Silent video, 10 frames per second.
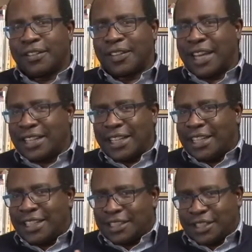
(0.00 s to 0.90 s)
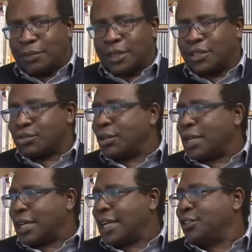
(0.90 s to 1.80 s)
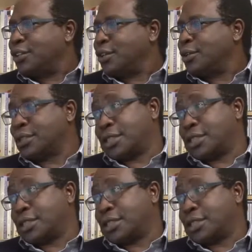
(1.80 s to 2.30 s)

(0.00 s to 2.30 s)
then something is wrong. Align your goals.